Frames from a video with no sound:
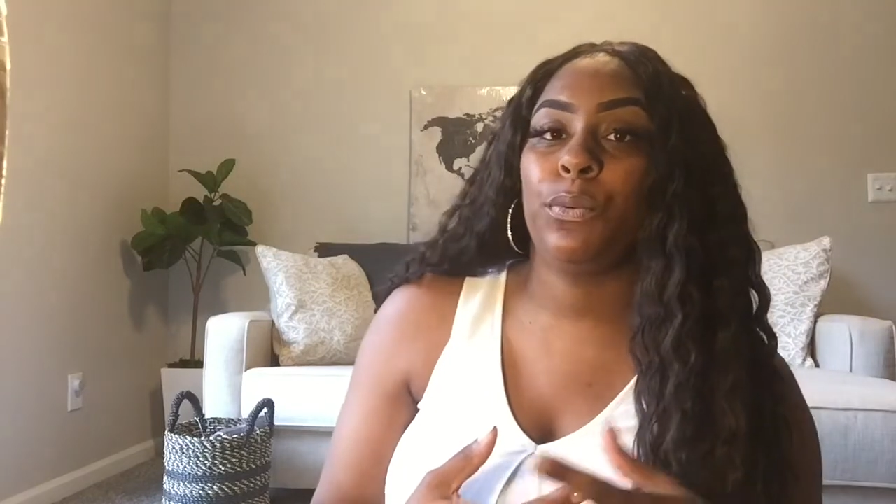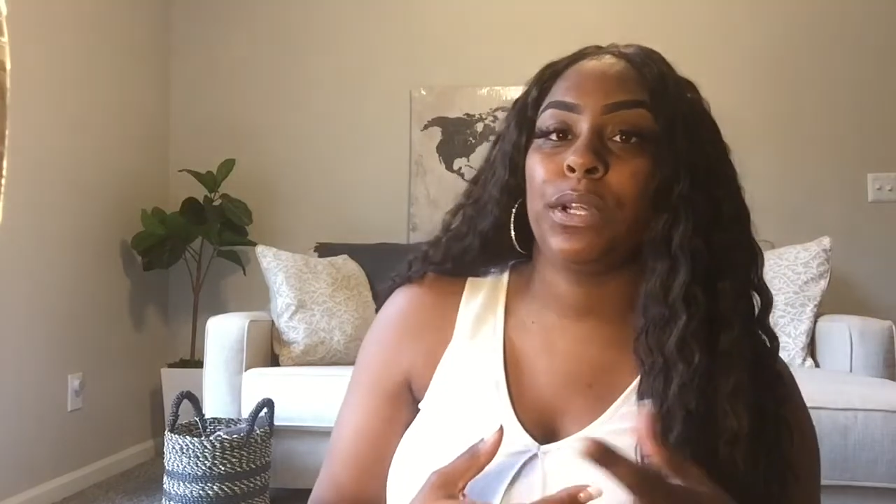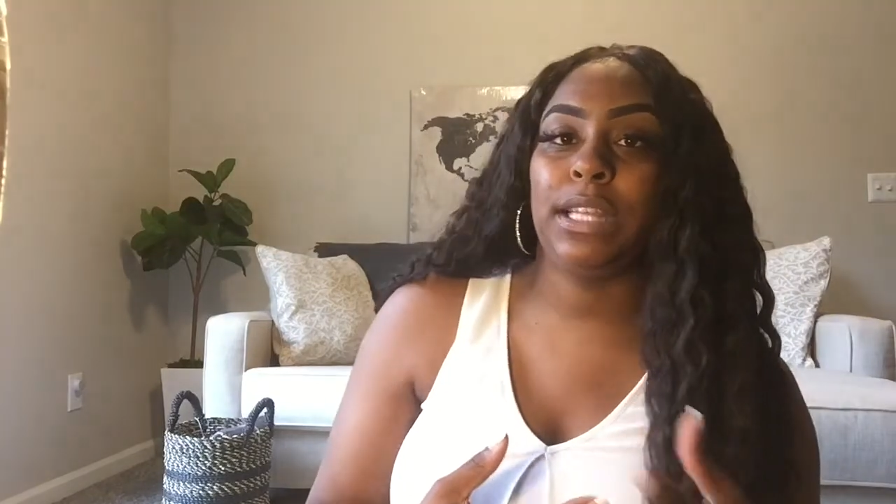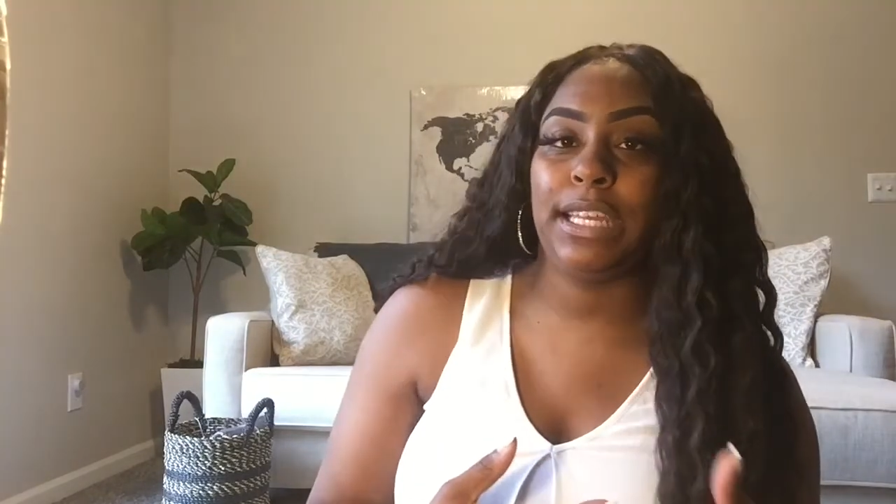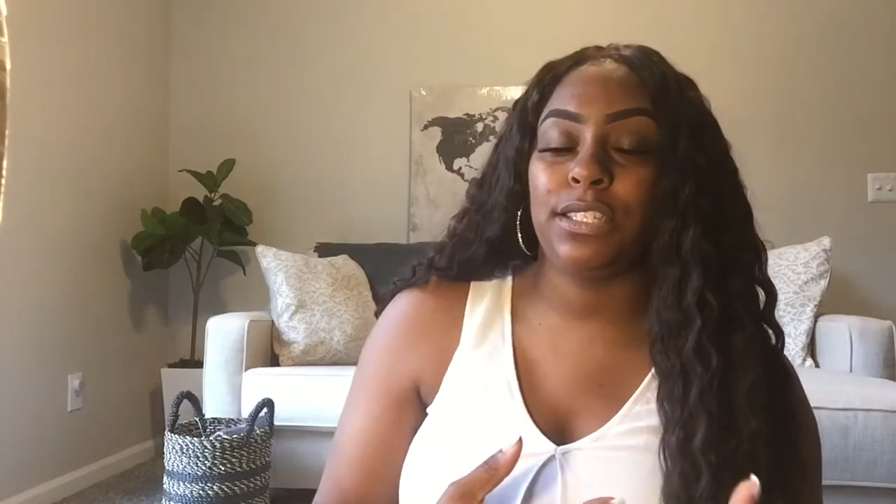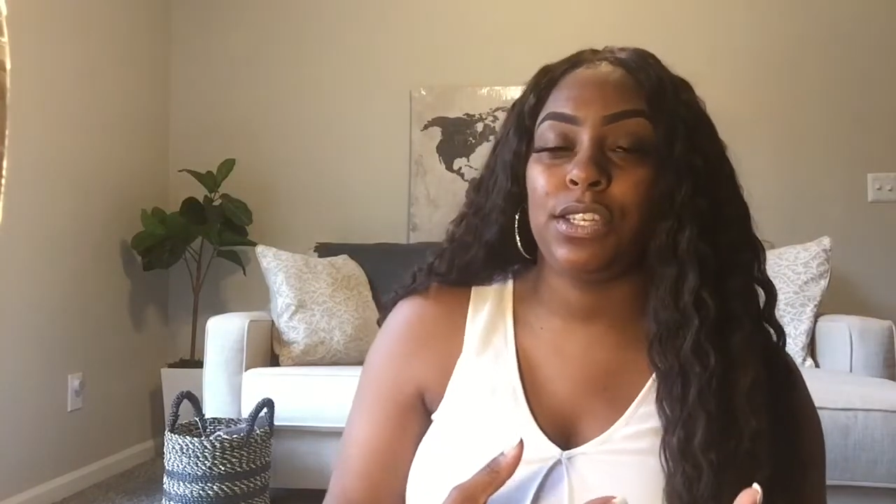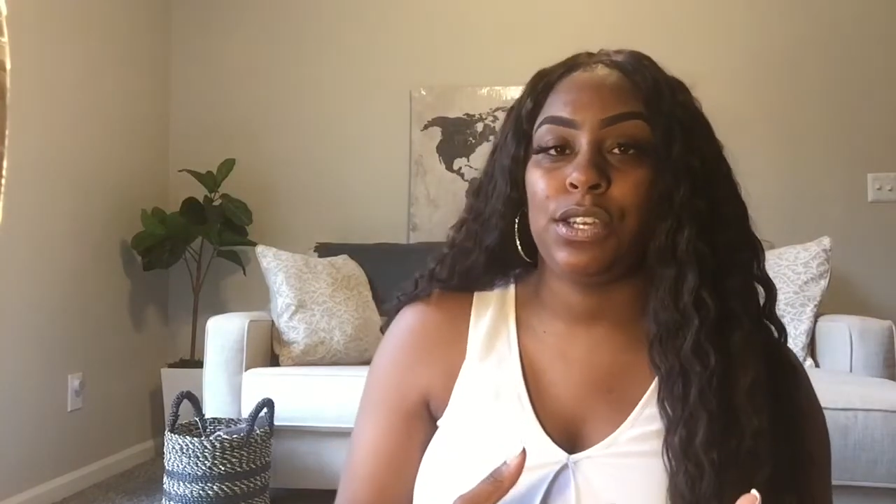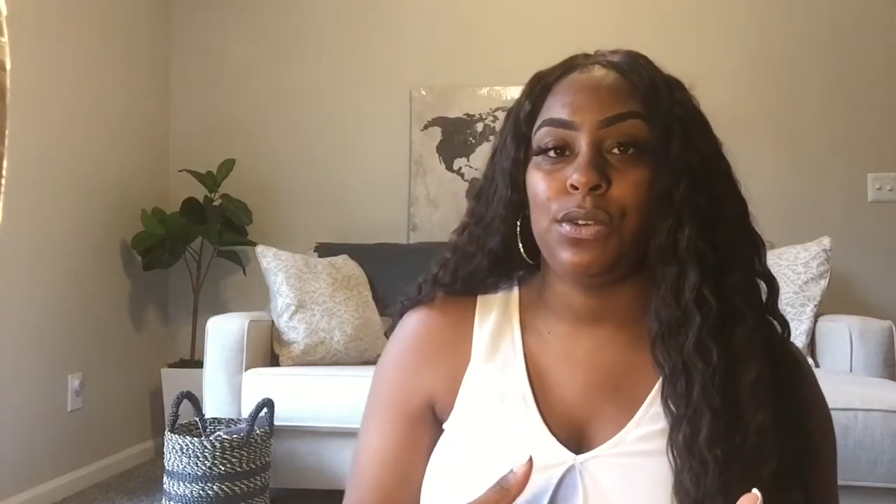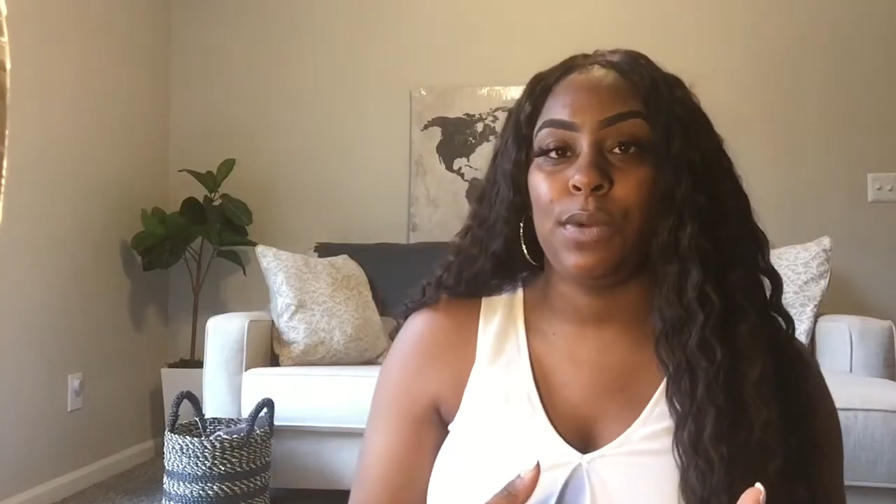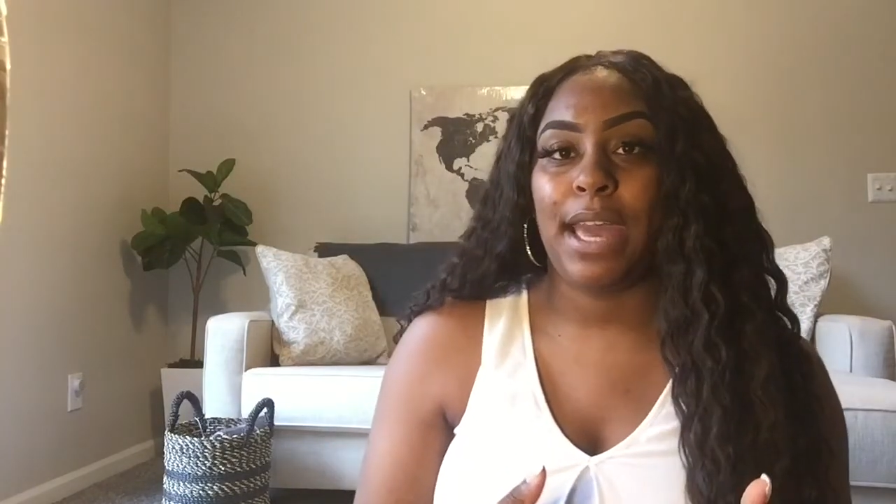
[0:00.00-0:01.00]
relate to
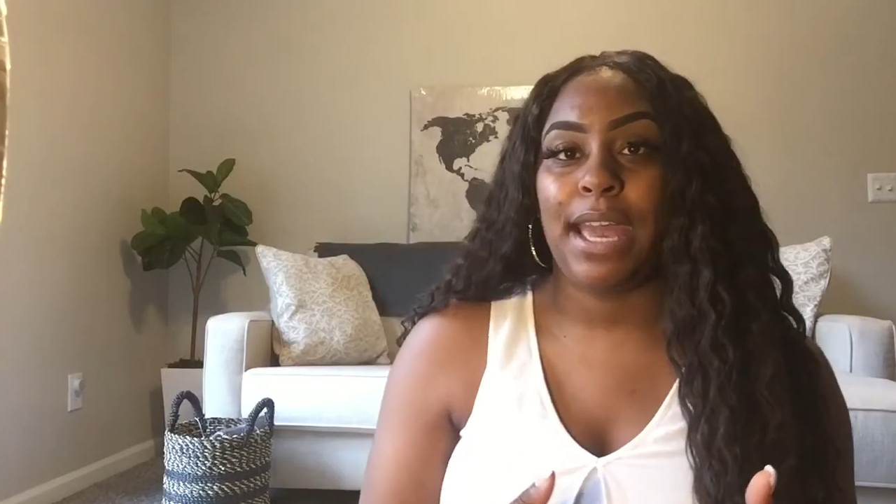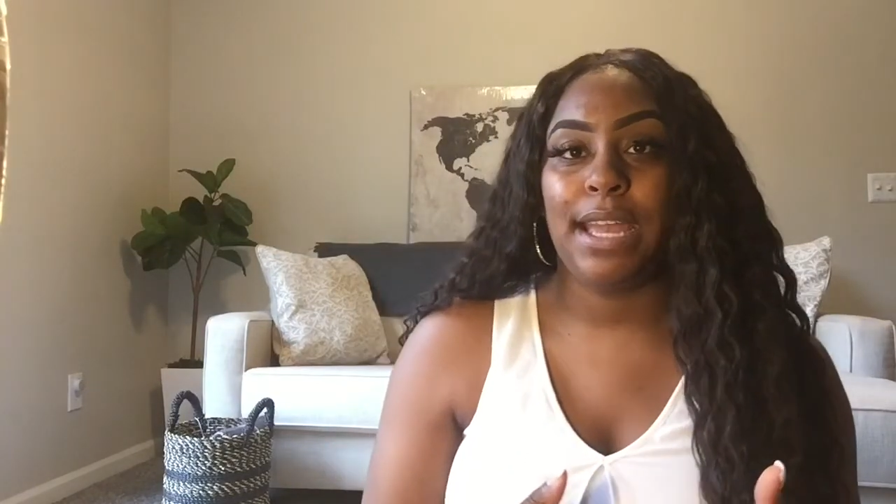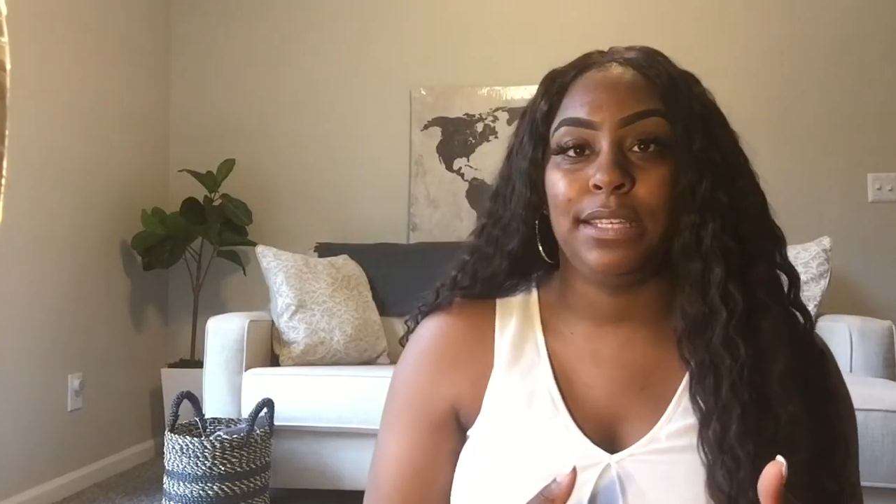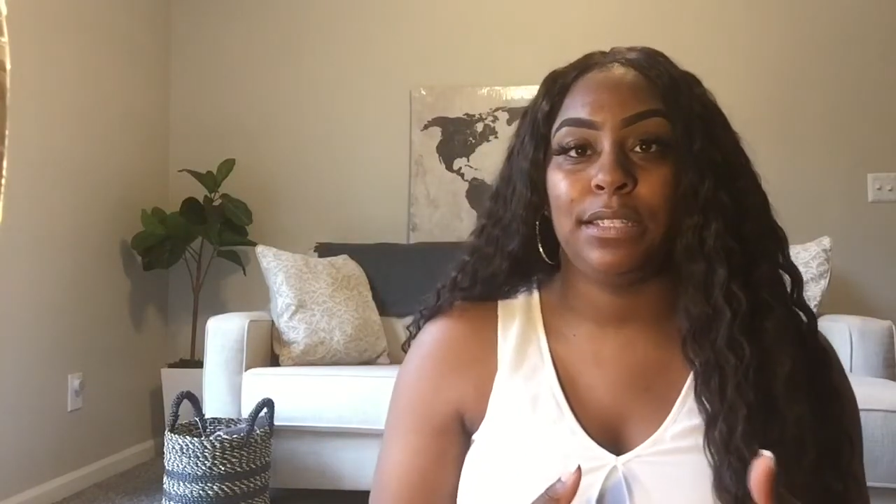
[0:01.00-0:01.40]
you as.